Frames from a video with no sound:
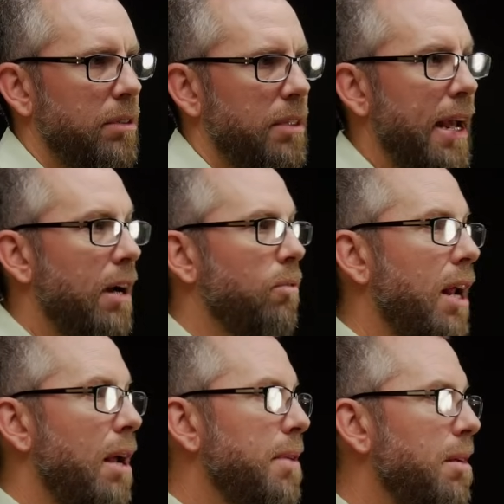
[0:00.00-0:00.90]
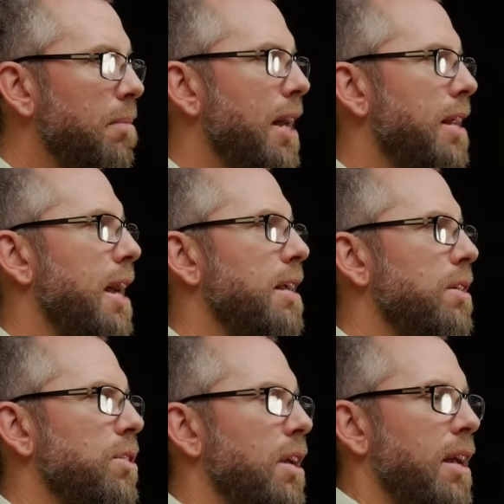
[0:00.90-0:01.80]
Now, I mean by that
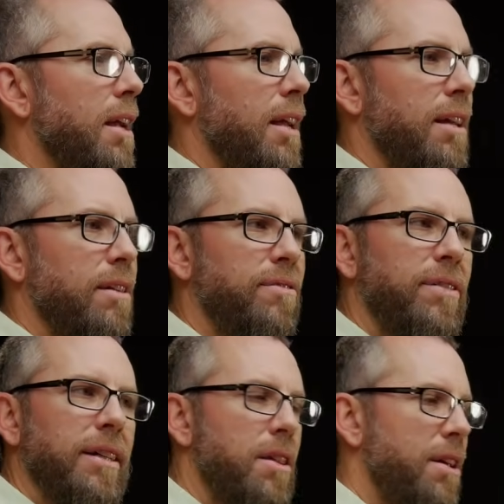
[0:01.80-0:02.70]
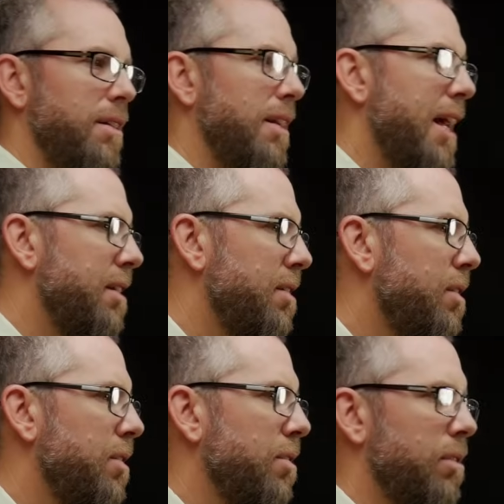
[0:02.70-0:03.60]
is if their
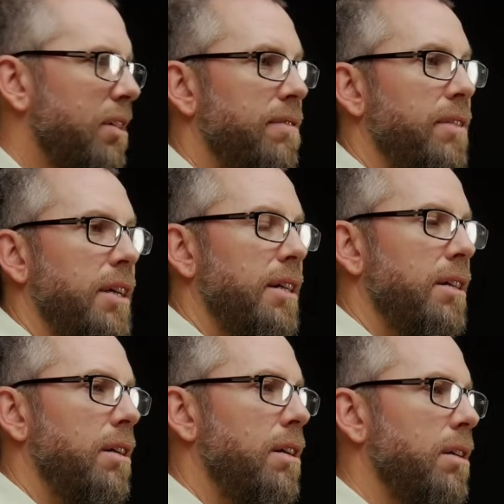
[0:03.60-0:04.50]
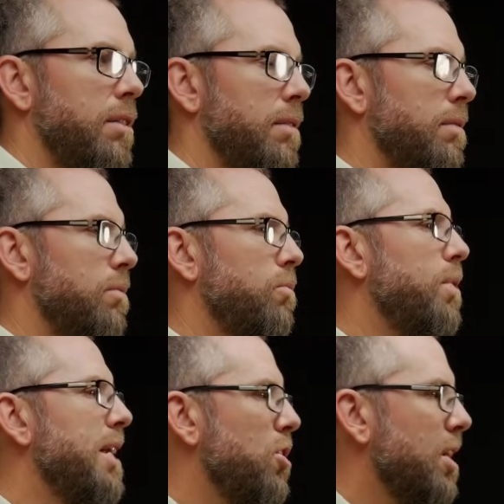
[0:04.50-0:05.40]
letters or if they're
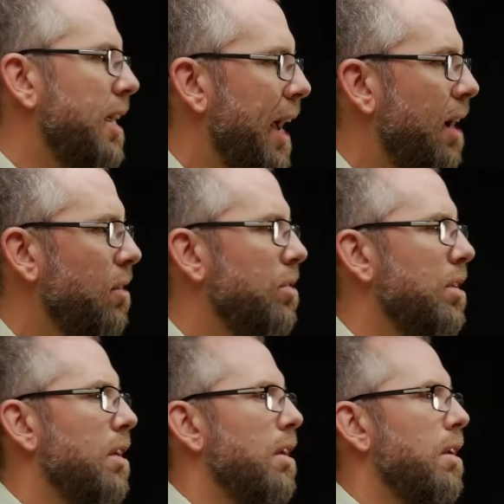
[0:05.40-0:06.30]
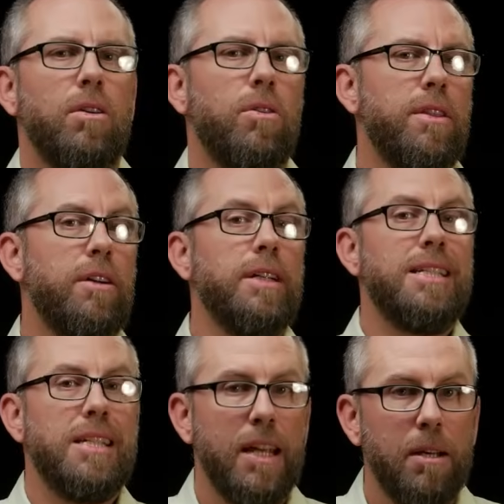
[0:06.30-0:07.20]
reaching out or their
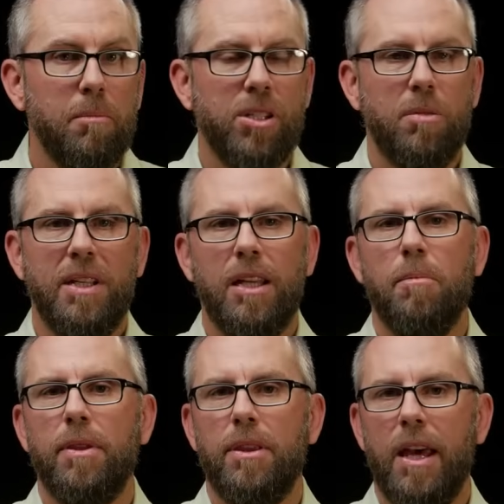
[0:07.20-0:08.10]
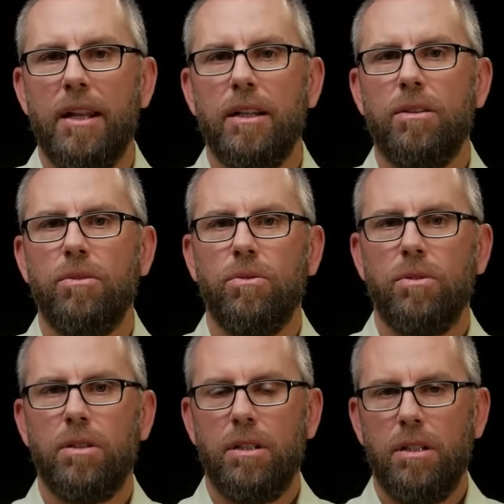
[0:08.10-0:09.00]
attempts to be empathetic
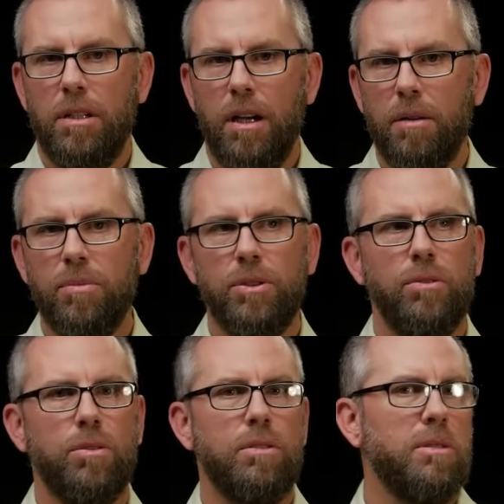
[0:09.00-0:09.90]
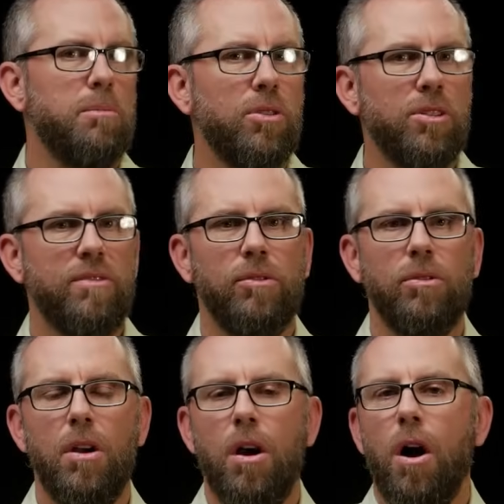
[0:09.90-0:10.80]
or humble or
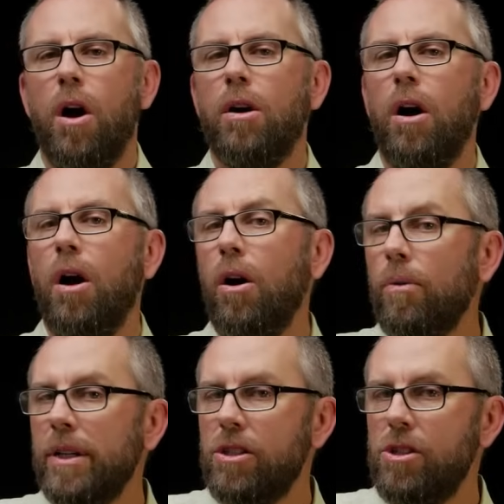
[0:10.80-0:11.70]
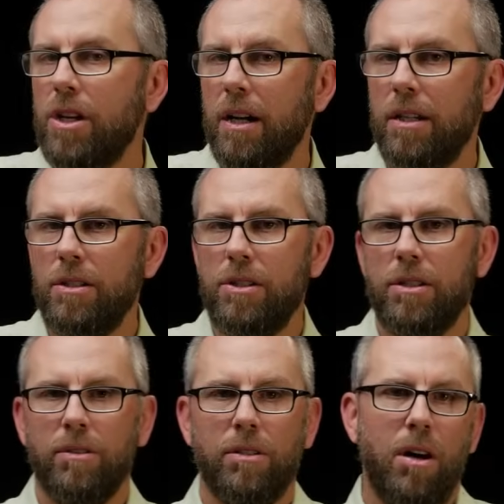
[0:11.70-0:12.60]
remorseful are always judged
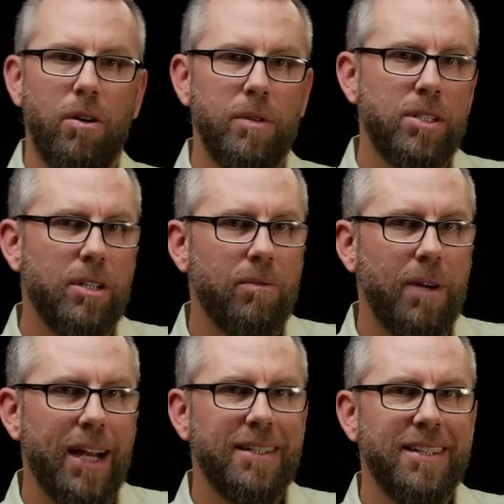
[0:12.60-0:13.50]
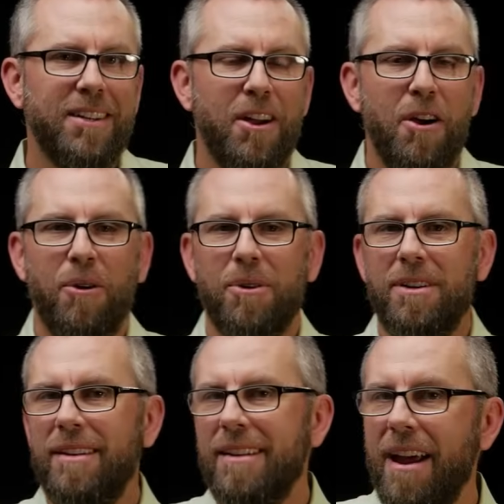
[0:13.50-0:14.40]
or always corrected or
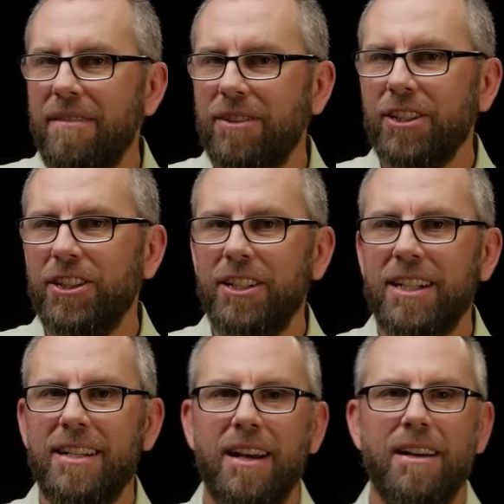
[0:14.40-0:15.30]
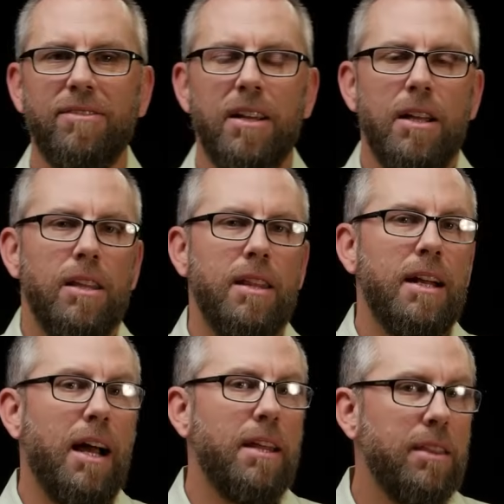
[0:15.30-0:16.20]
never good enough, then
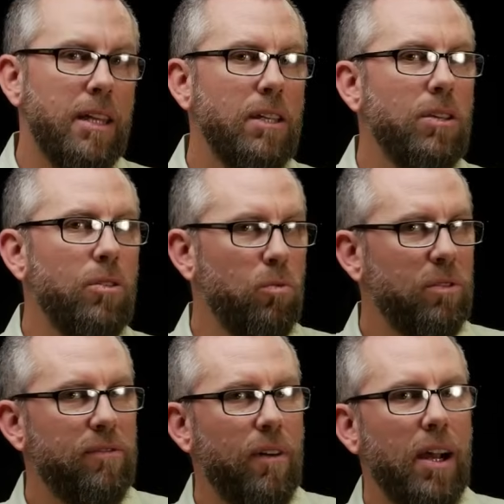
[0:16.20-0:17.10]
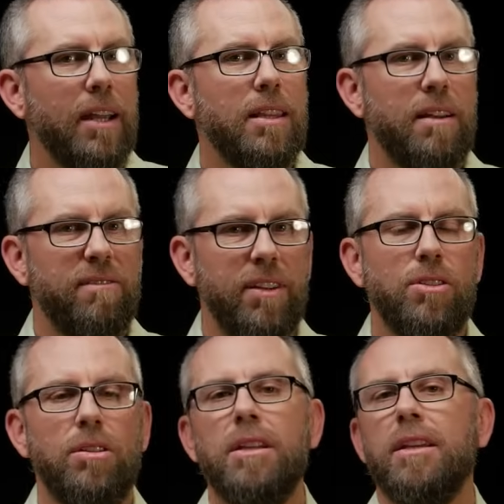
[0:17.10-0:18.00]
I think you will find that
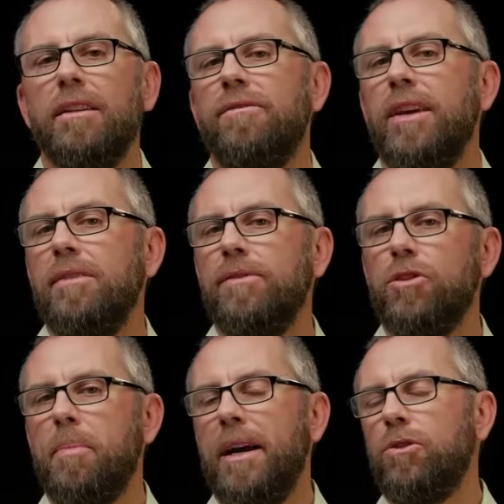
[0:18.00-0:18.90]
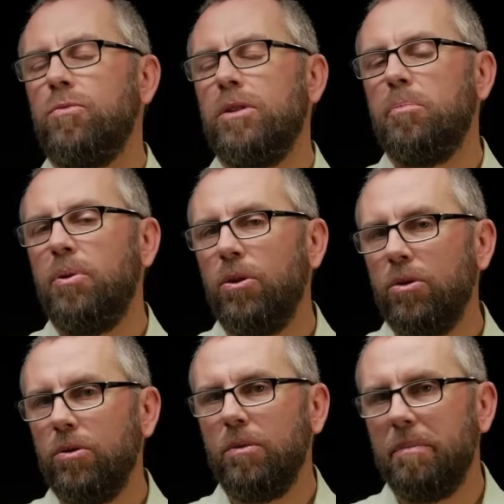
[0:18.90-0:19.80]
eventually the unfaithful spouse will
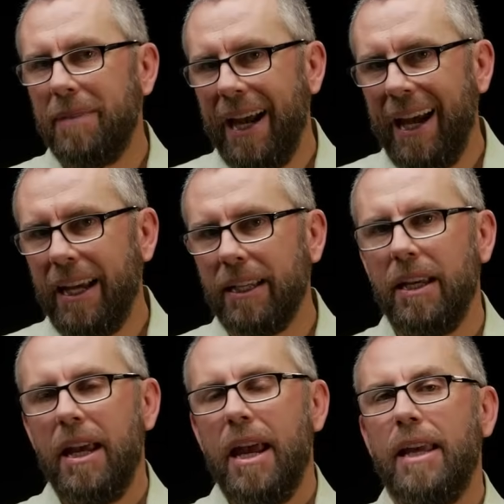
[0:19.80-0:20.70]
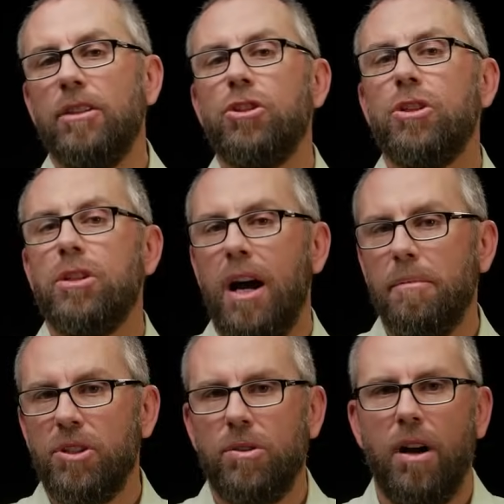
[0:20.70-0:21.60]
pull back and
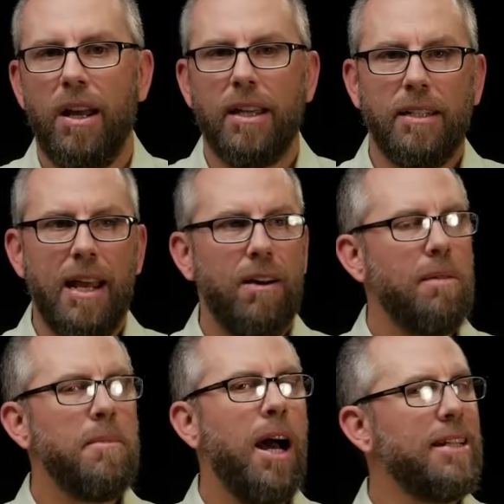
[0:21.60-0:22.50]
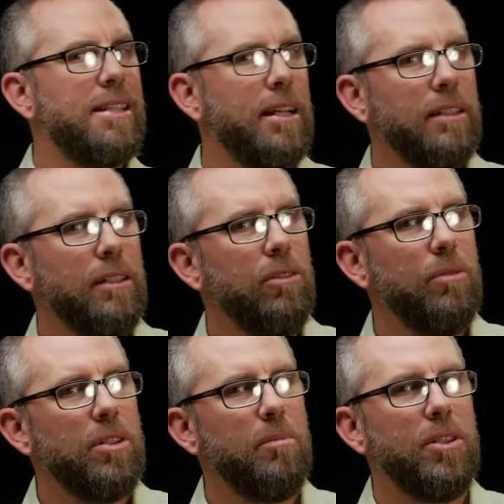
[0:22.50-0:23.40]
stop trying. Now, I'm not telling you
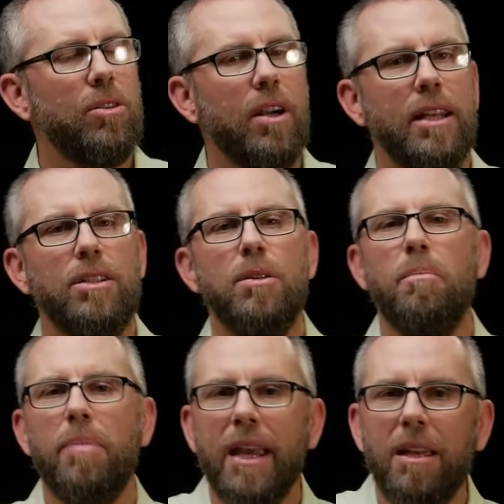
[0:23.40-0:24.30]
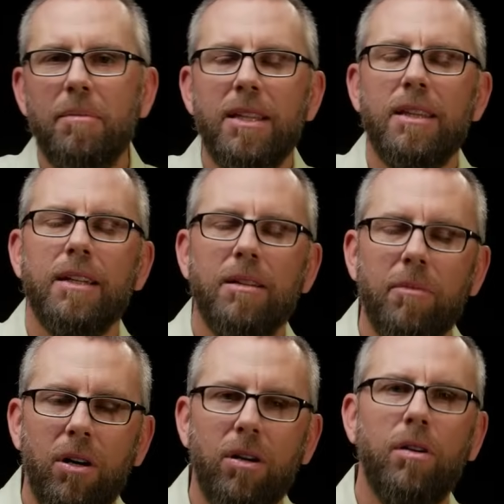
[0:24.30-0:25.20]
as a betrayed to baby them,
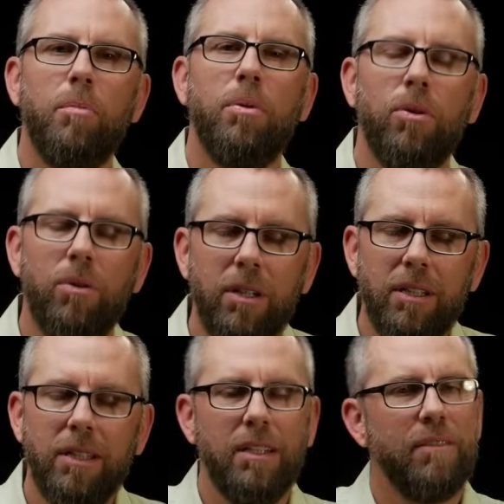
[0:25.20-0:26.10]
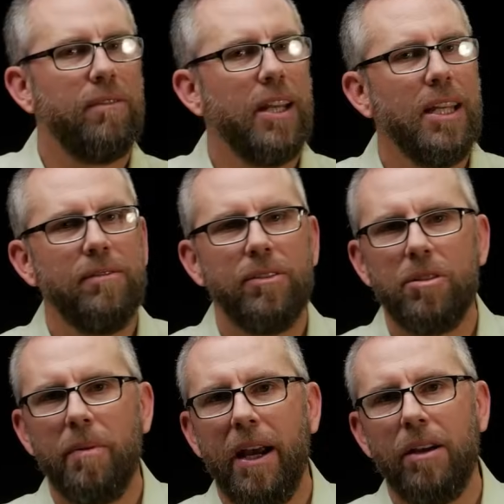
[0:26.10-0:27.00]
oh, poor little unfaithful
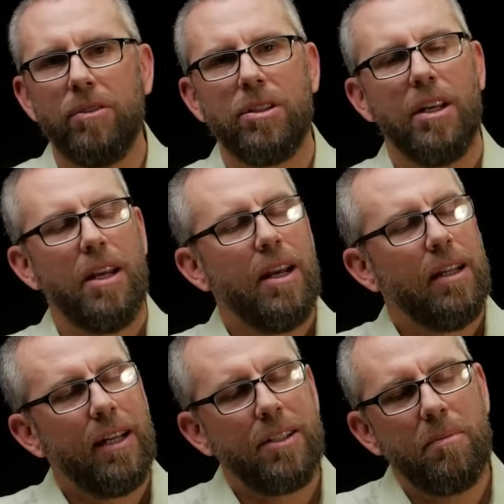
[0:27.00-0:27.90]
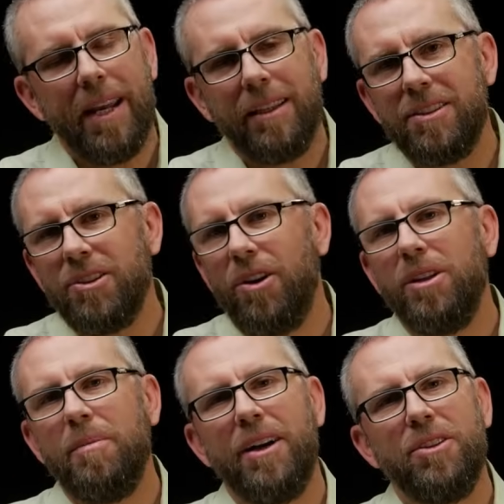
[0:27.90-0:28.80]
spouse, let's make this all
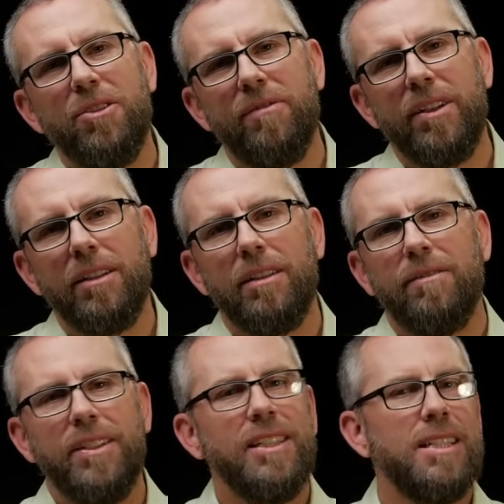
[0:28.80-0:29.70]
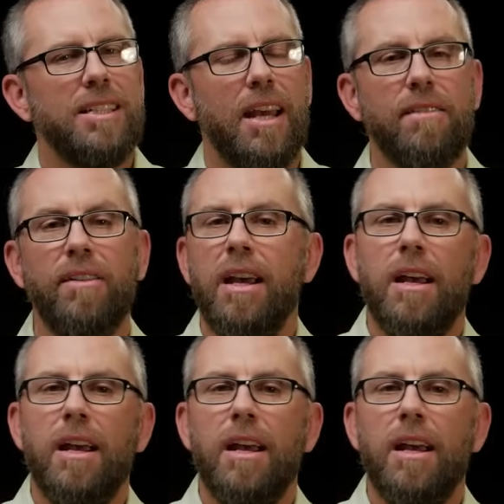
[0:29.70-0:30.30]
about you feeling, feeling safe.